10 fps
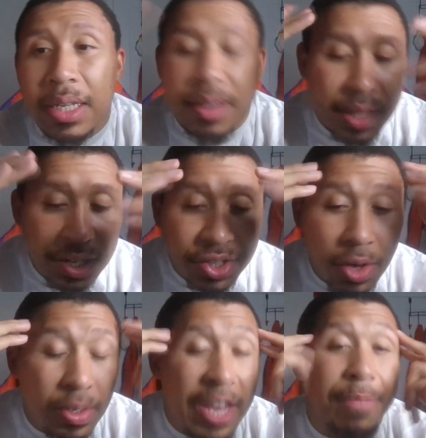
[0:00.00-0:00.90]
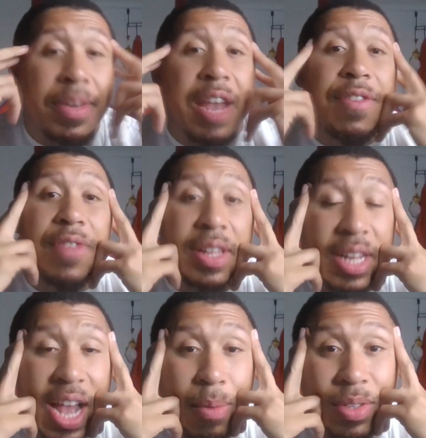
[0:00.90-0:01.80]
This show gave me everything that
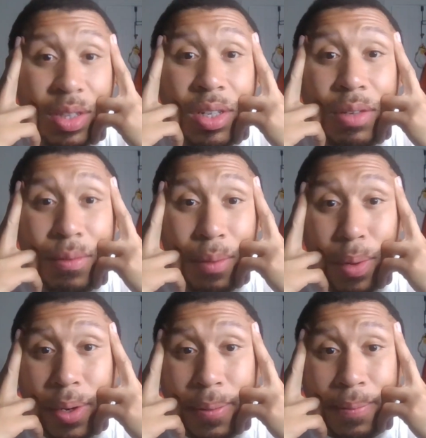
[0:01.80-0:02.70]
I was looking for